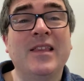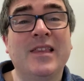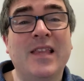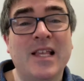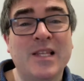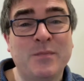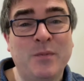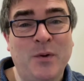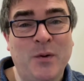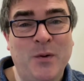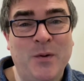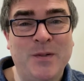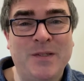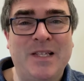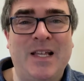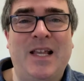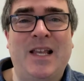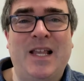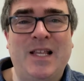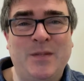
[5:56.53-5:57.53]
Let's pause
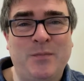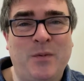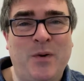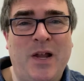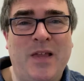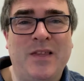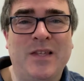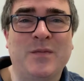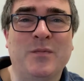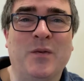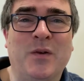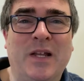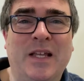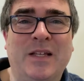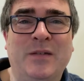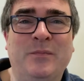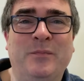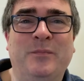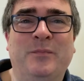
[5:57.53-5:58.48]
and let's pray this morning.